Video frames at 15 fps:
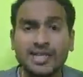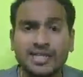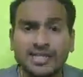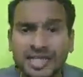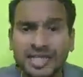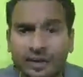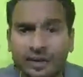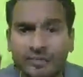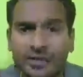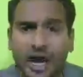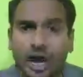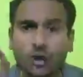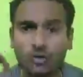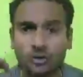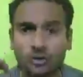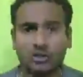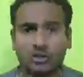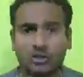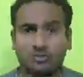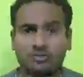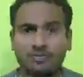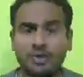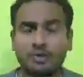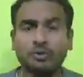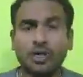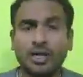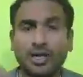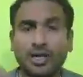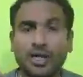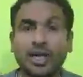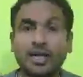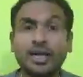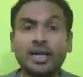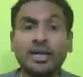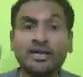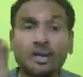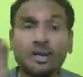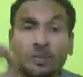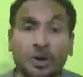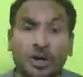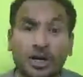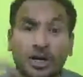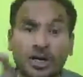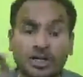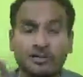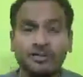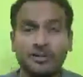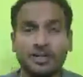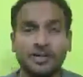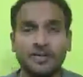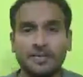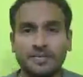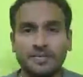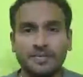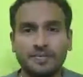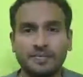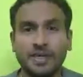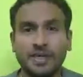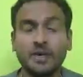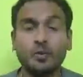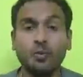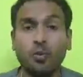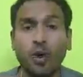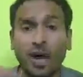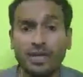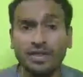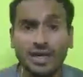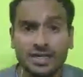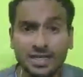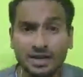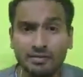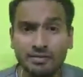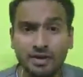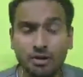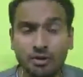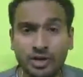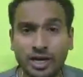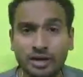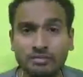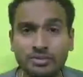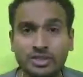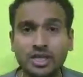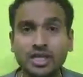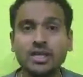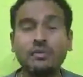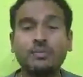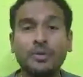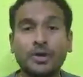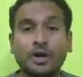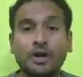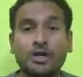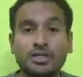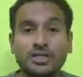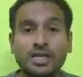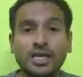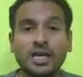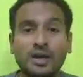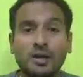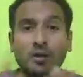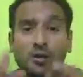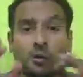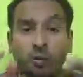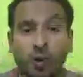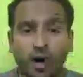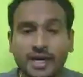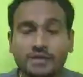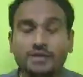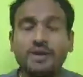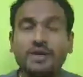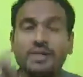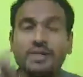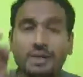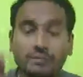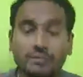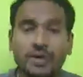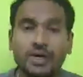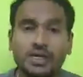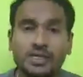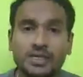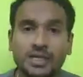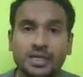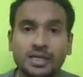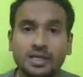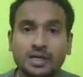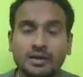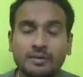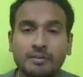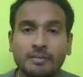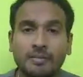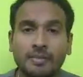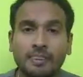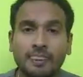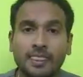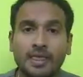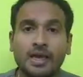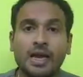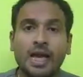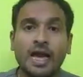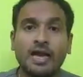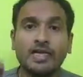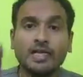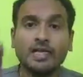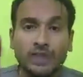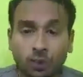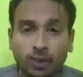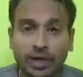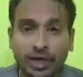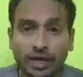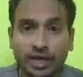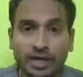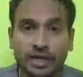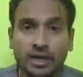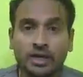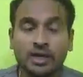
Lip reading: And that self-doubt will kill the productivity. And why that self-doubt comes? Because whatever the person is doing,